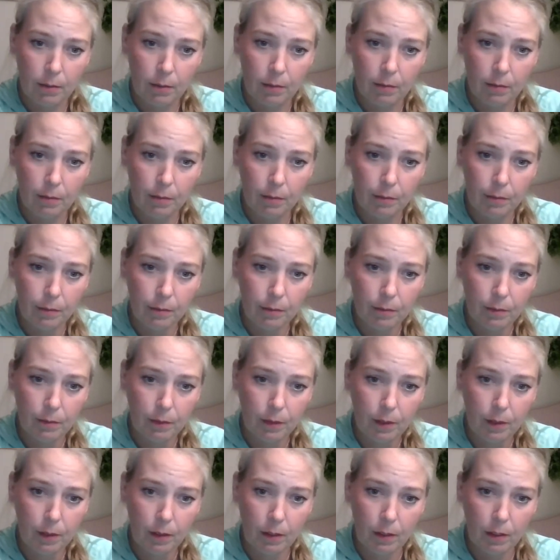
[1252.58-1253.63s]

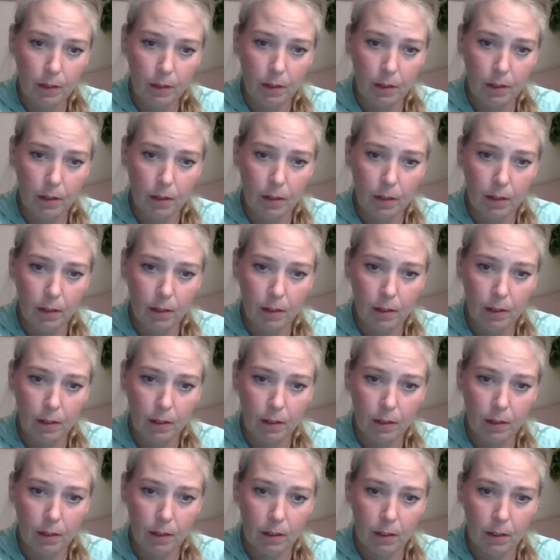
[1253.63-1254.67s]

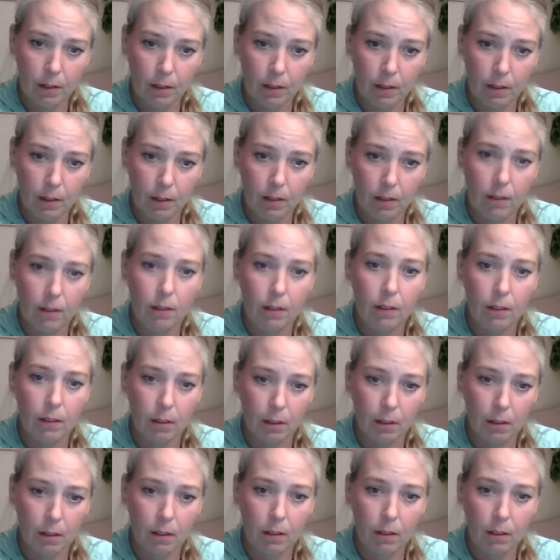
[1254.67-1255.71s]

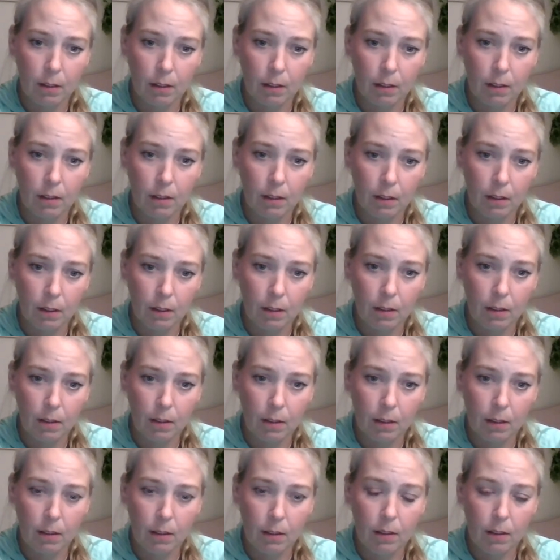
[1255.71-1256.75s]

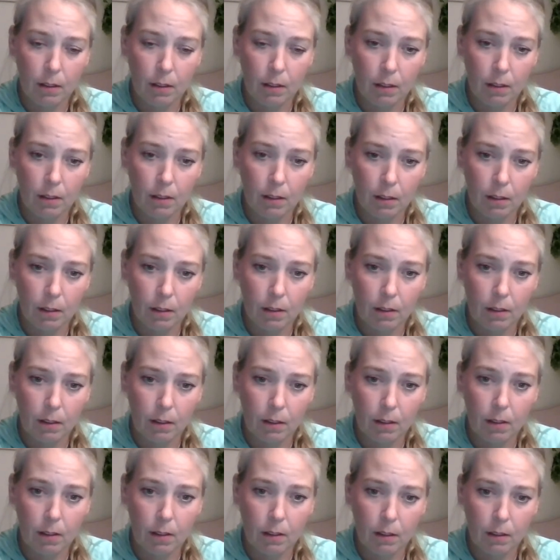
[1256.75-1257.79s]

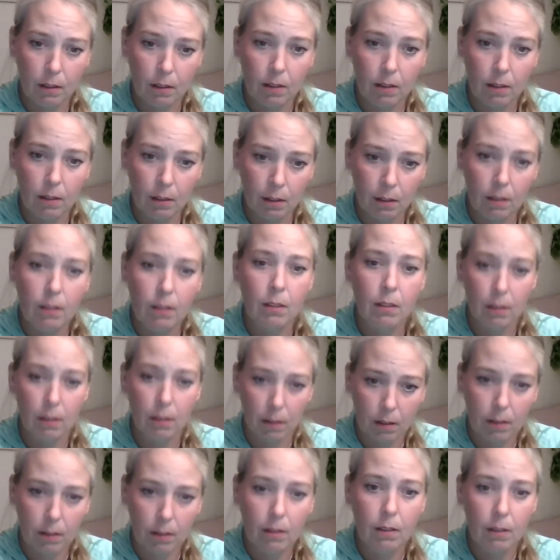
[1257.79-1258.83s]

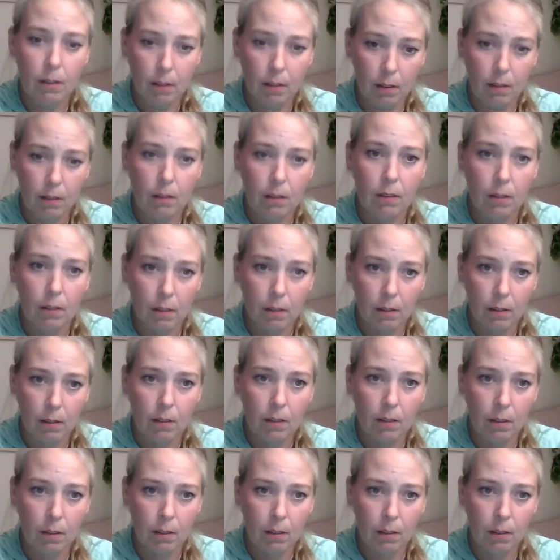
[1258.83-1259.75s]
[no speech]